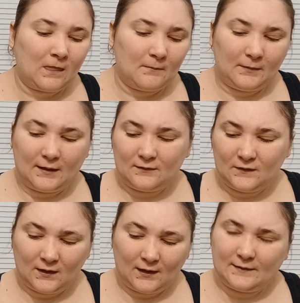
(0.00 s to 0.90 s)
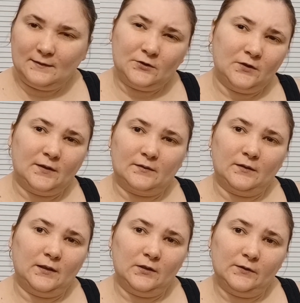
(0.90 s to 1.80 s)
but I don't think that's
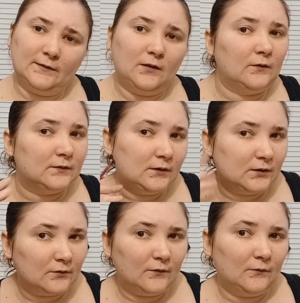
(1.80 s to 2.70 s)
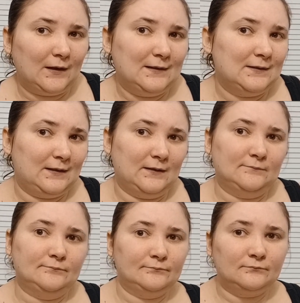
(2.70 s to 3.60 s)
necessarily good on light skin.
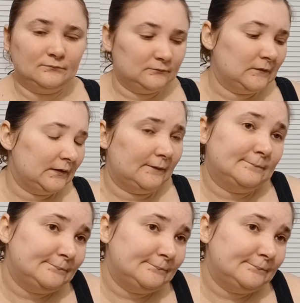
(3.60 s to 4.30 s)
So